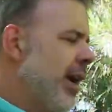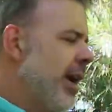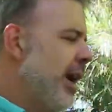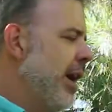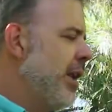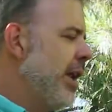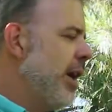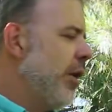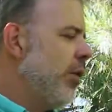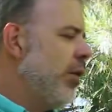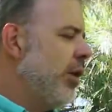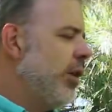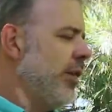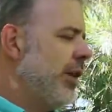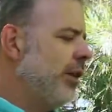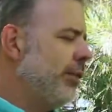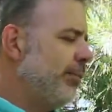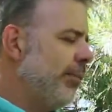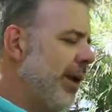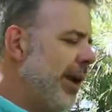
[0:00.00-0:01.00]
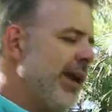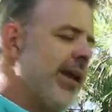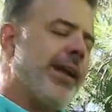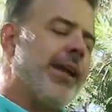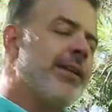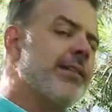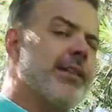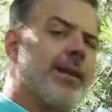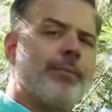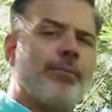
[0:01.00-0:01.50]
Uh, now, this plant
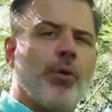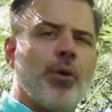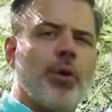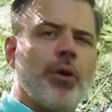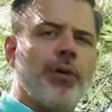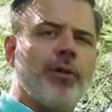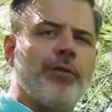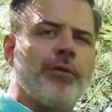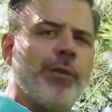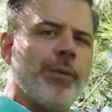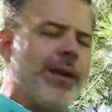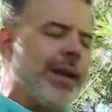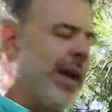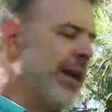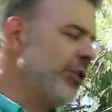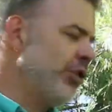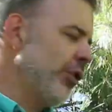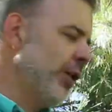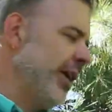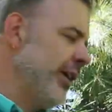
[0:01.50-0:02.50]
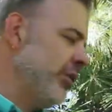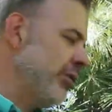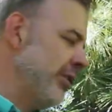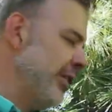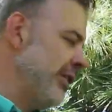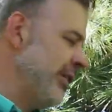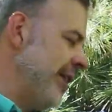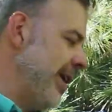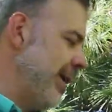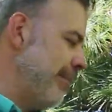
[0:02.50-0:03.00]
is important from a natural
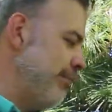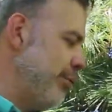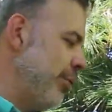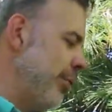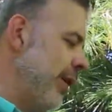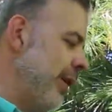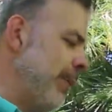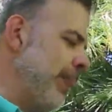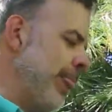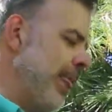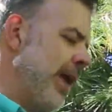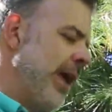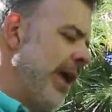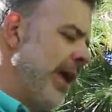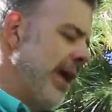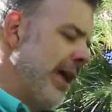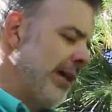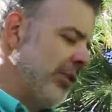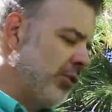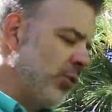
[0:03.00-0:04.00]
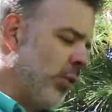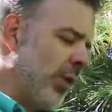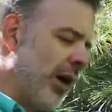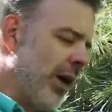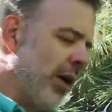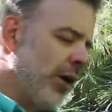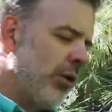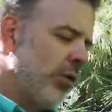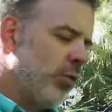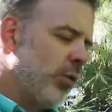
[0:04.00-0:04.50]
history standpoint as
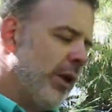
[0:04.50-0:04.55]
well.